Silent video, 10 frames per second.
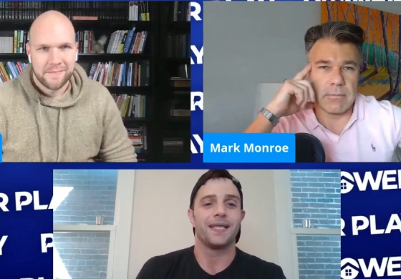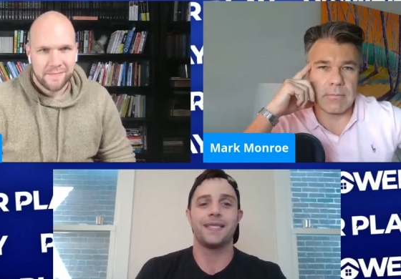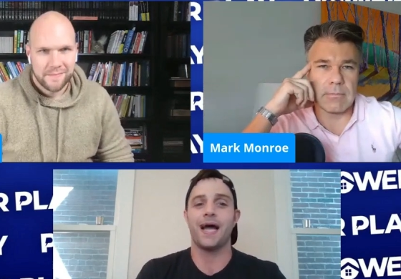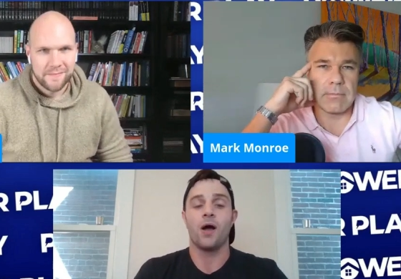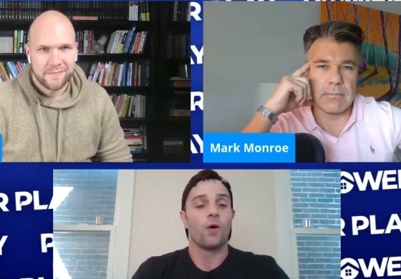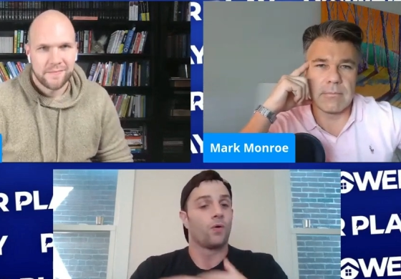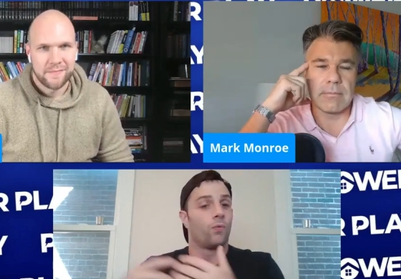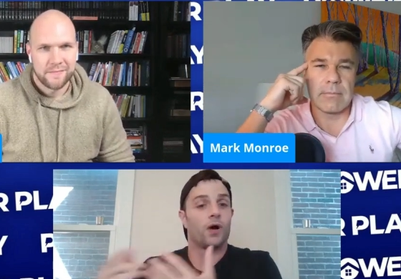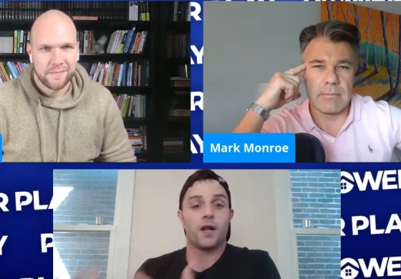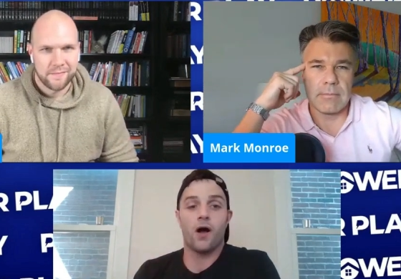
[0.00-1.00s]
Speaker 1: Yeah,
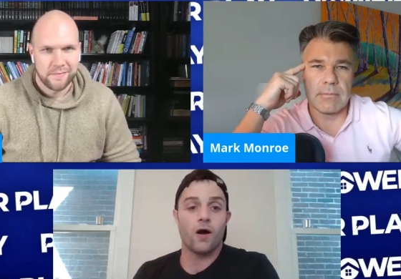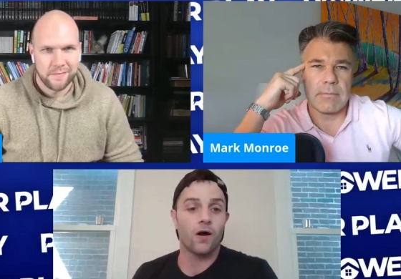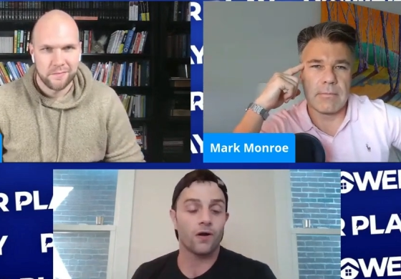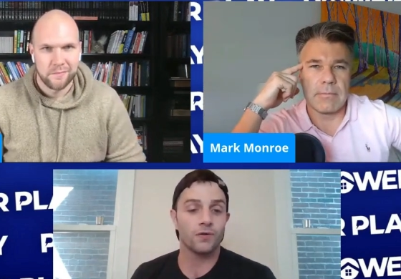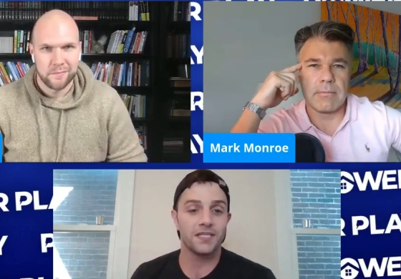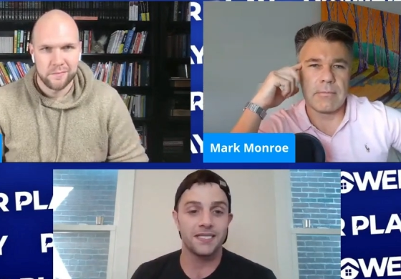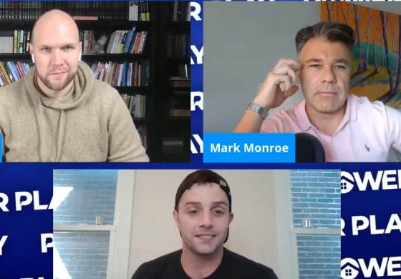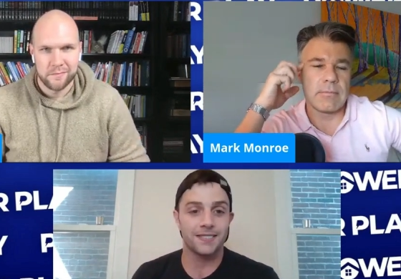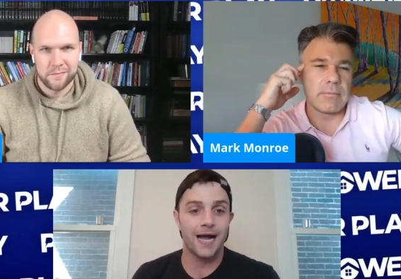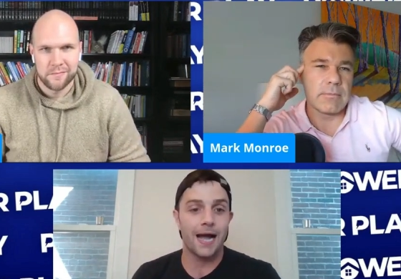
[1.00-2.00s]
what are
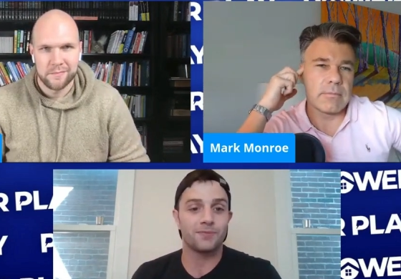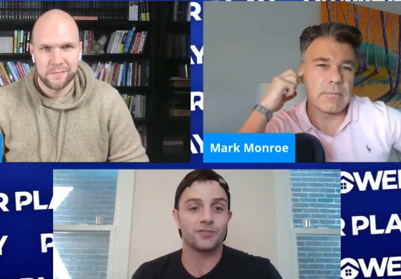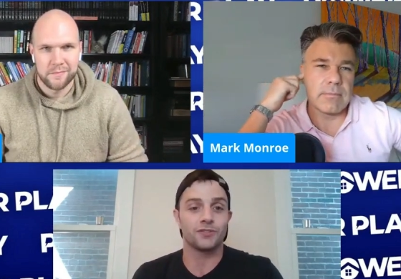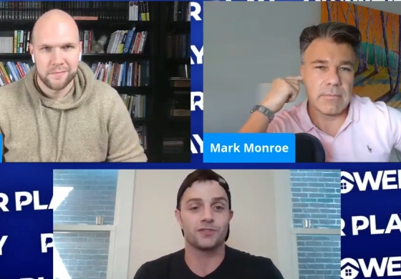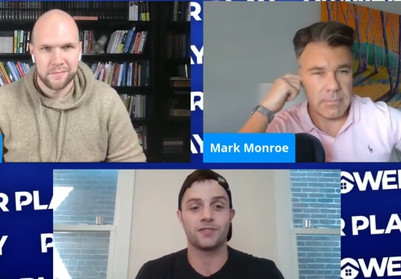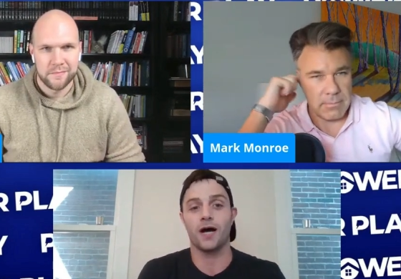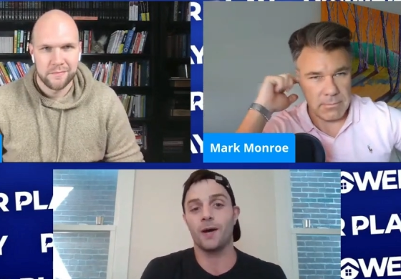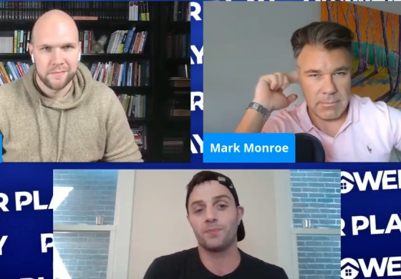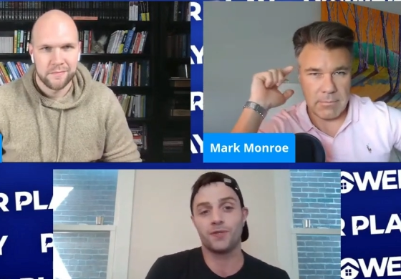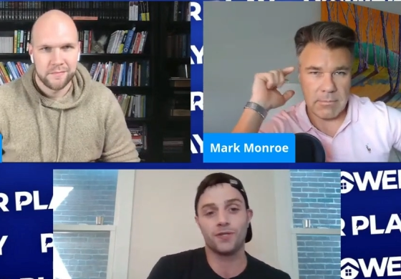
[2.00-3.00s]
lease options,
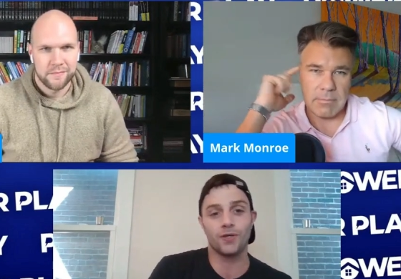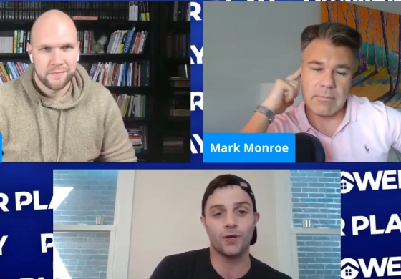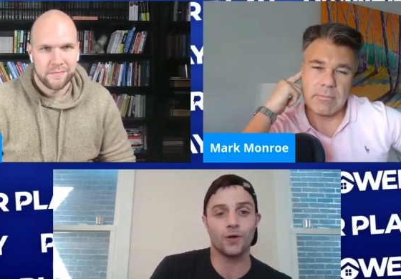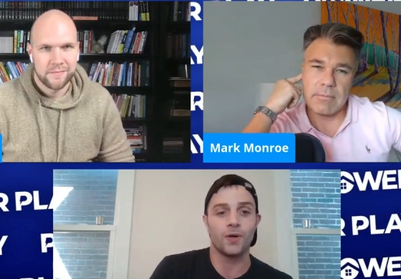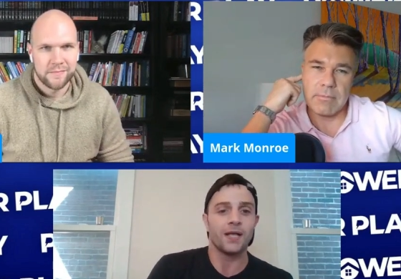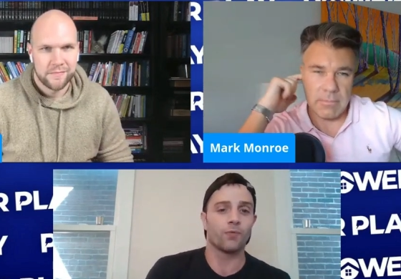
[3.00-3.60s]
sub-2?